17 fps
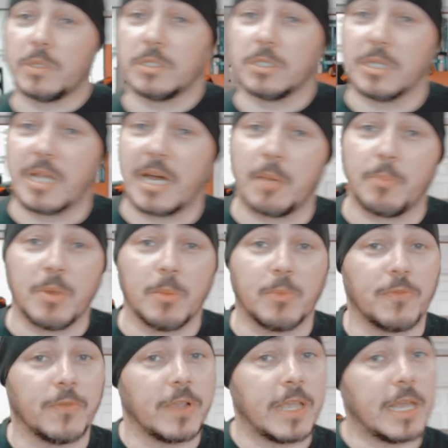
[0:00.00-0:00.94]
which a lot of
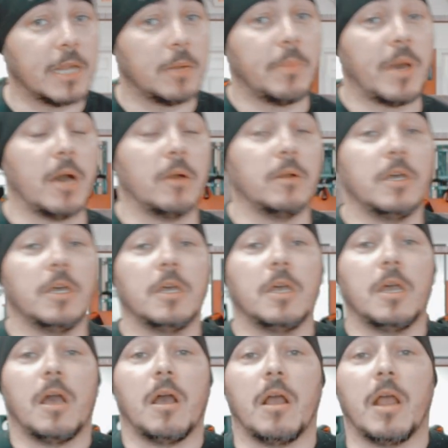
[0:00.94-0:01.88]
people forget about.
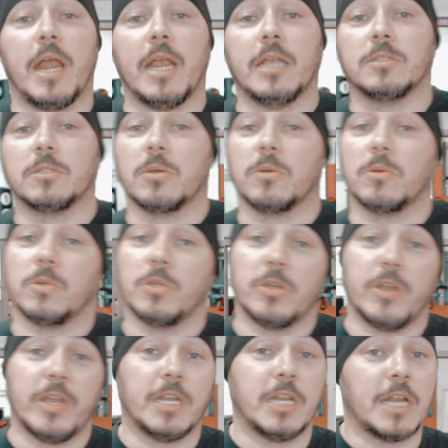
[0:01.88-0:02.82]
Alright, so
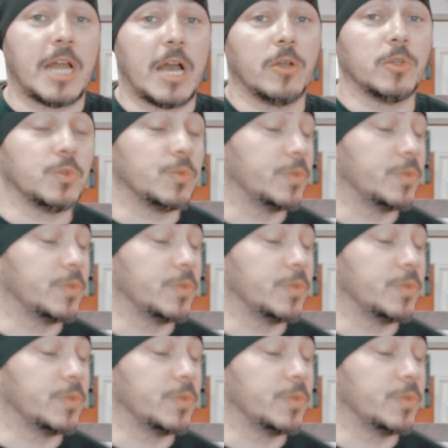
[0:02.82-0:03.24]
your in and out